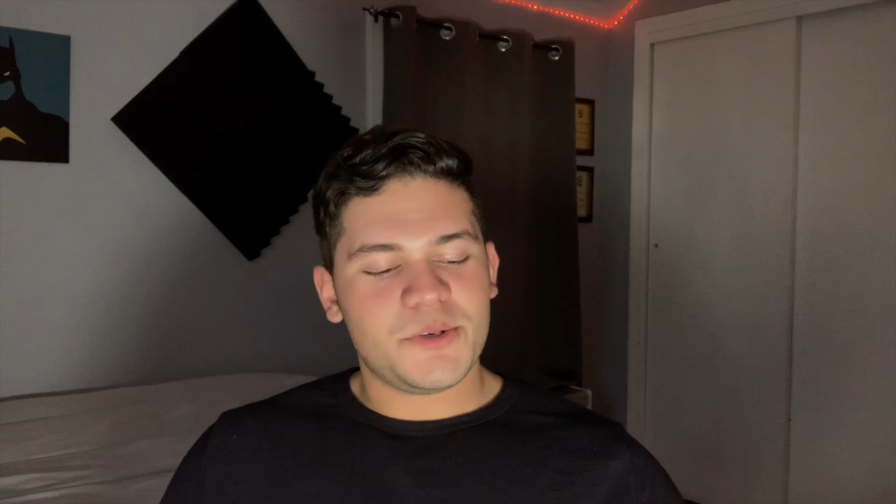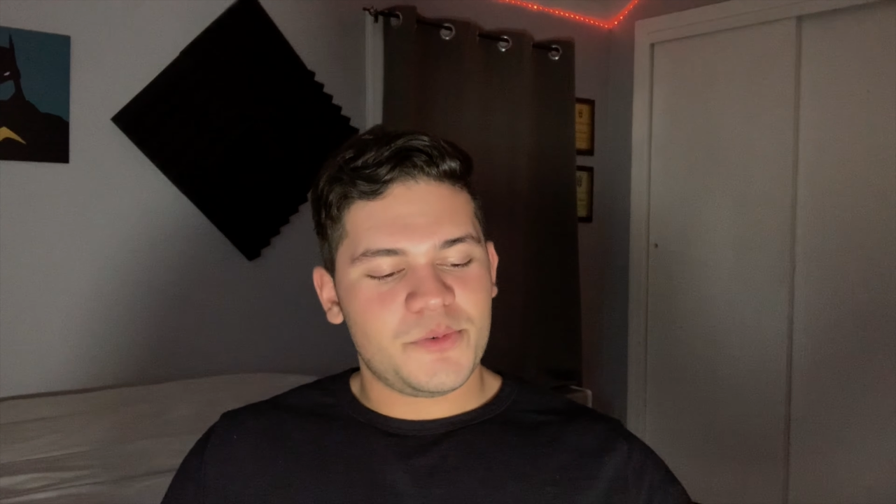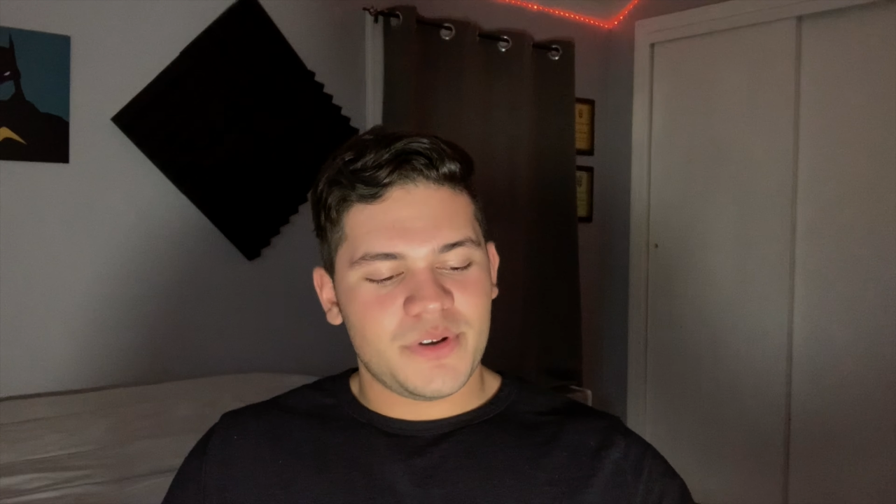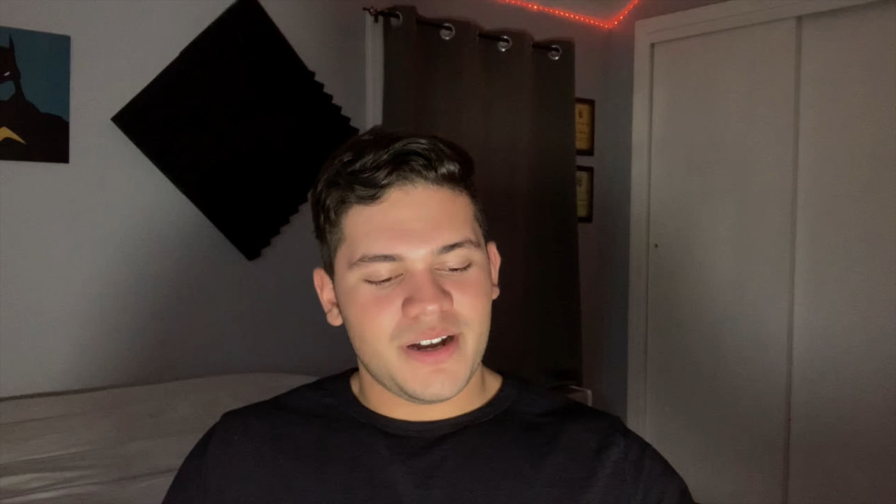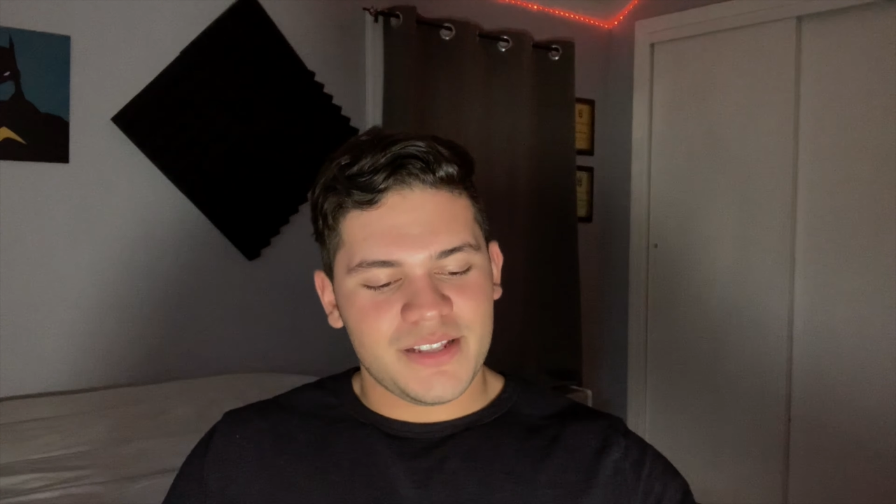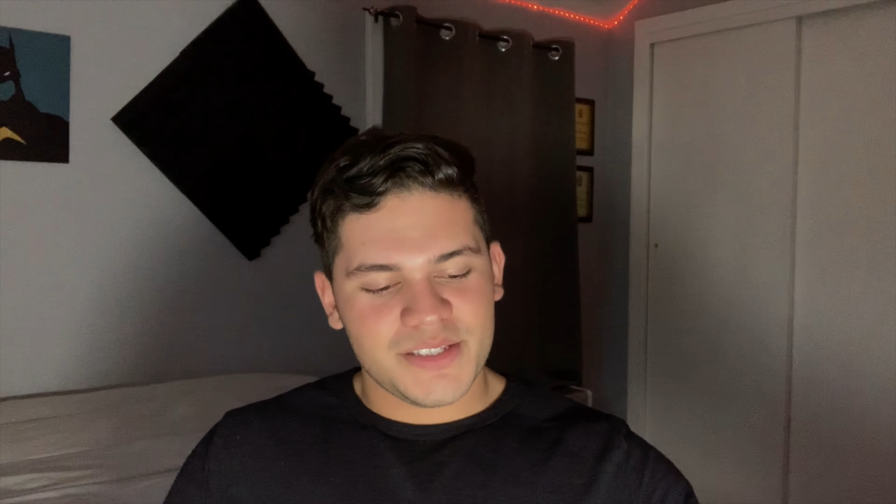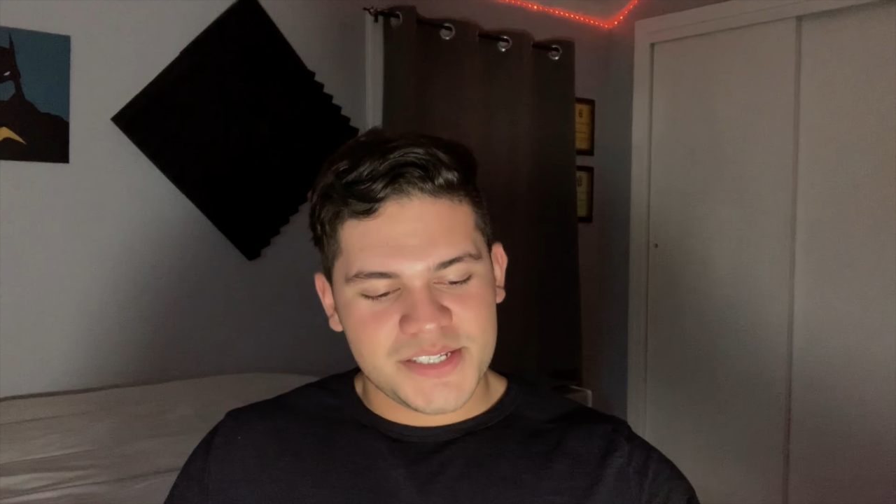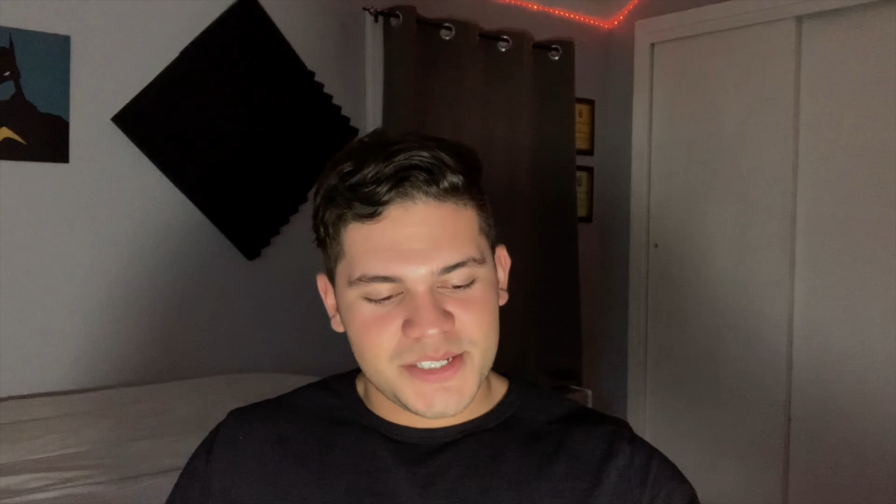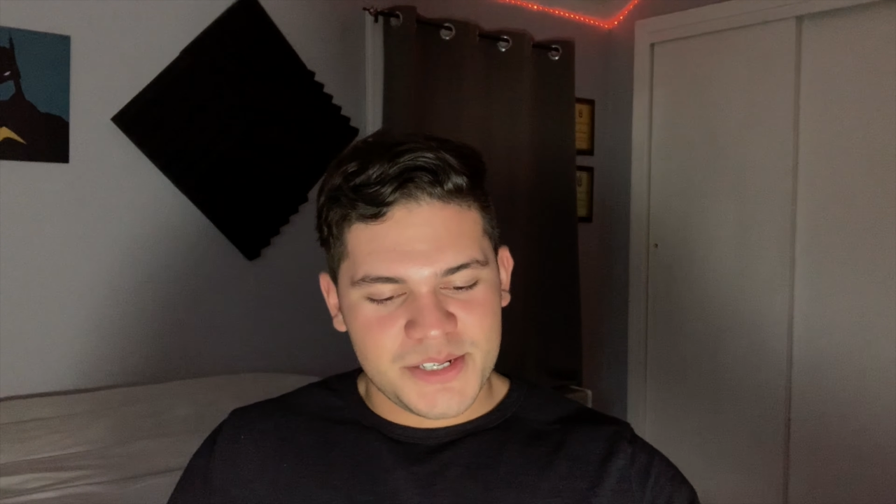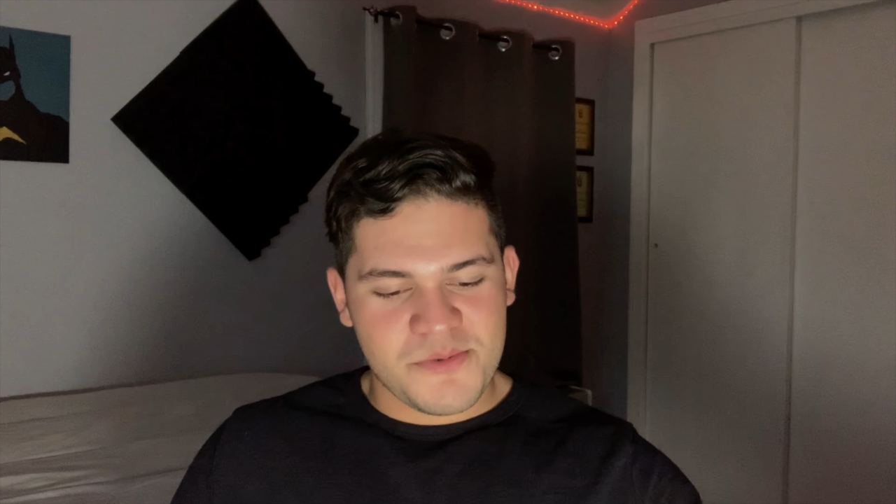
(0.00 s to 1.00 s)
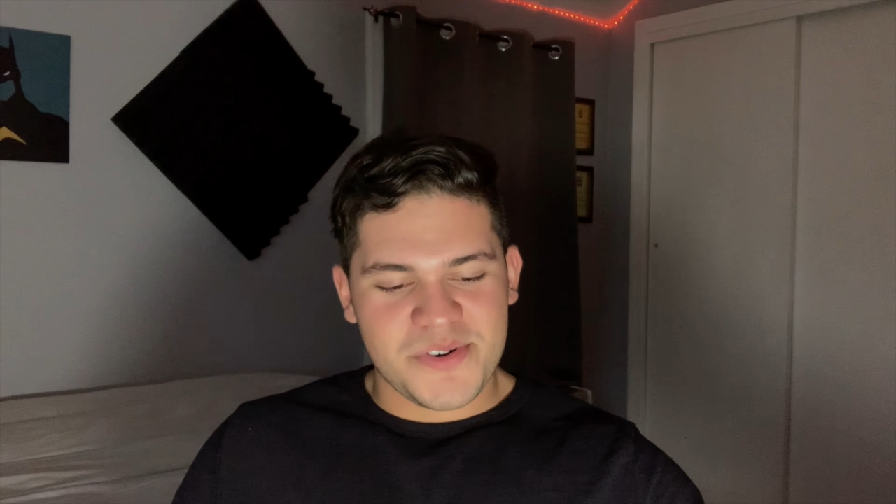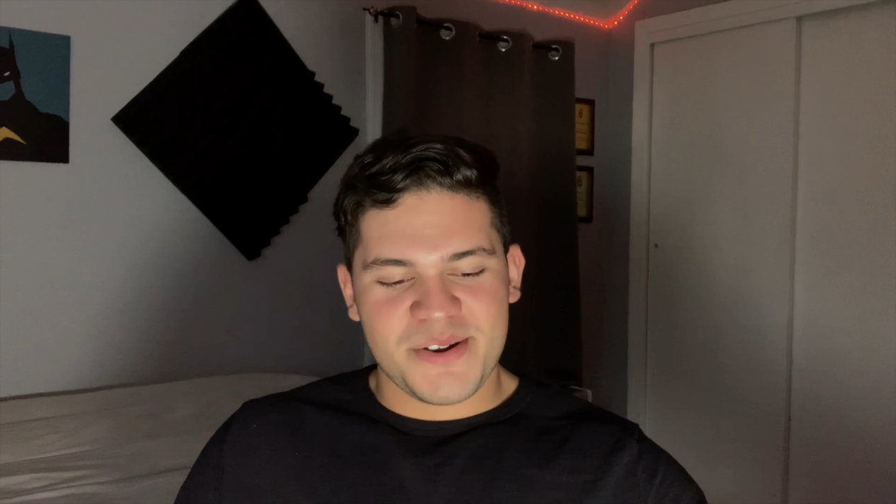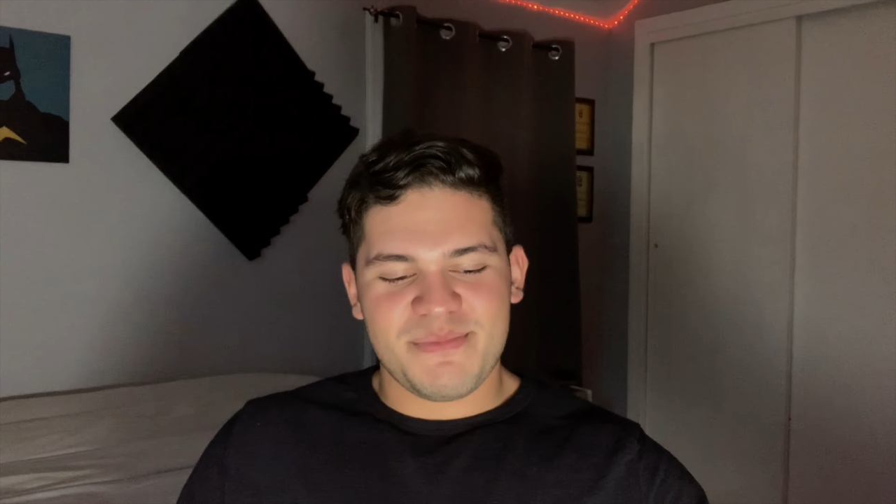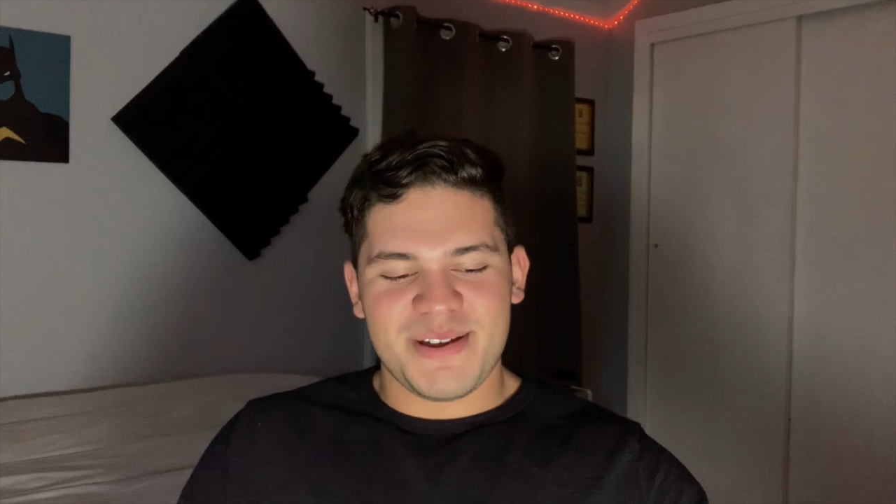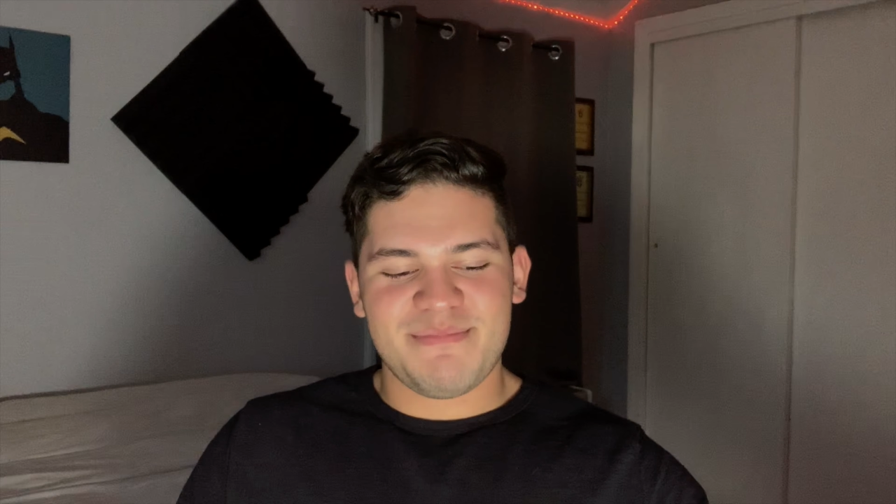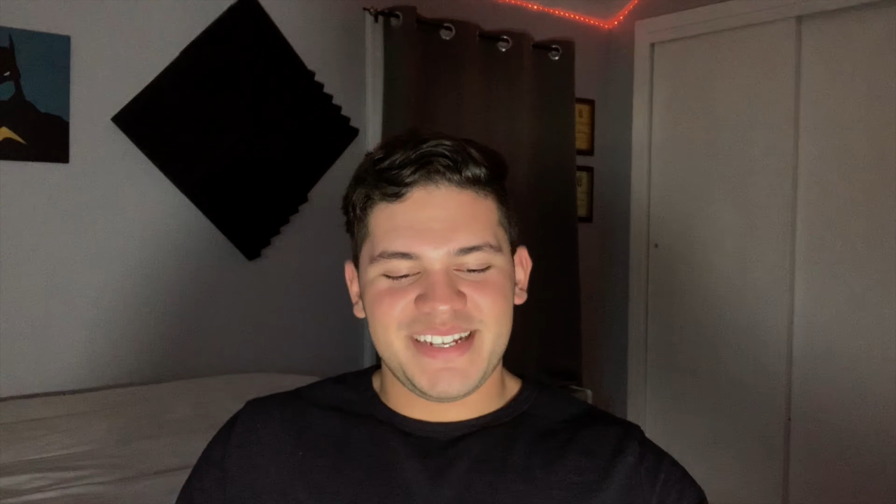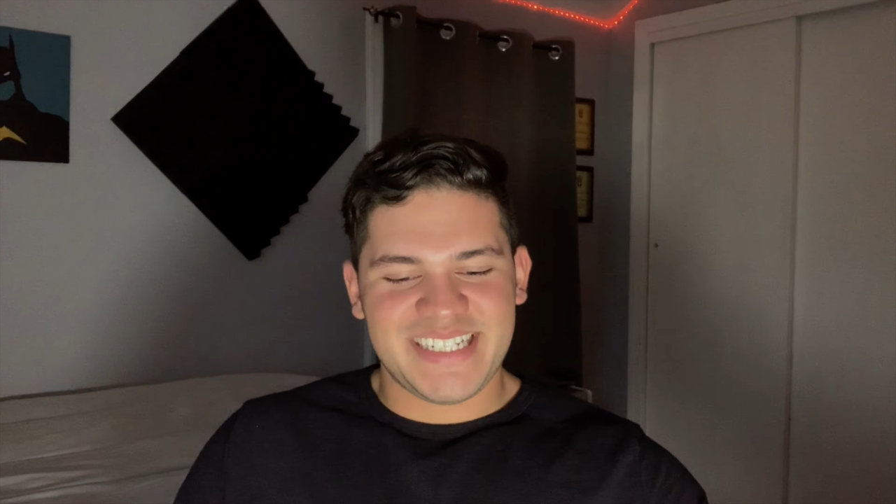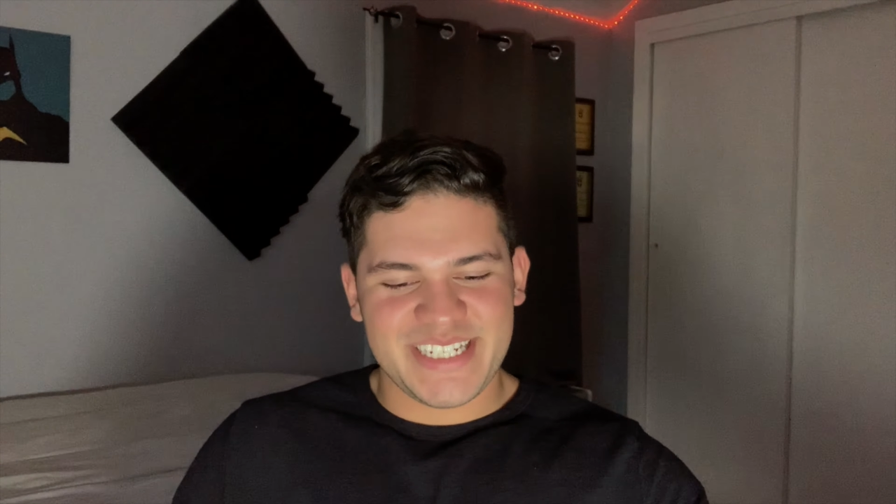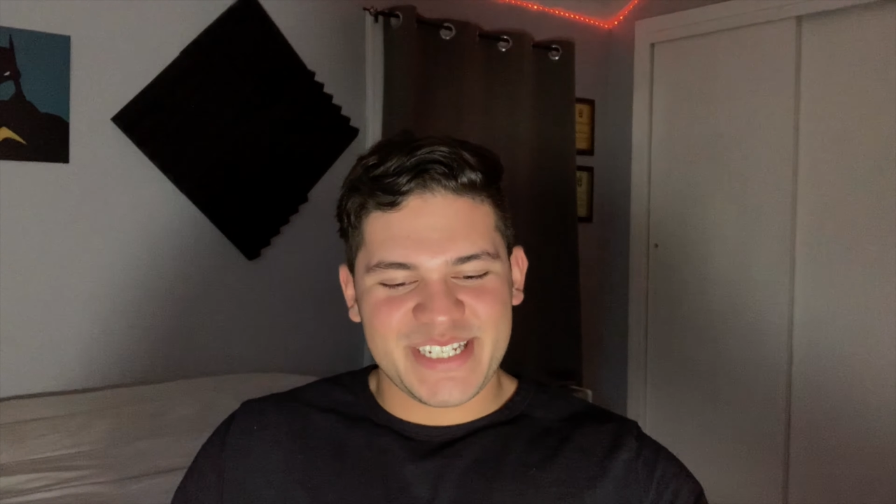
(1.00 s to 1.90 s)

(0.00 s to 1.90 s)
listened to one of my mixes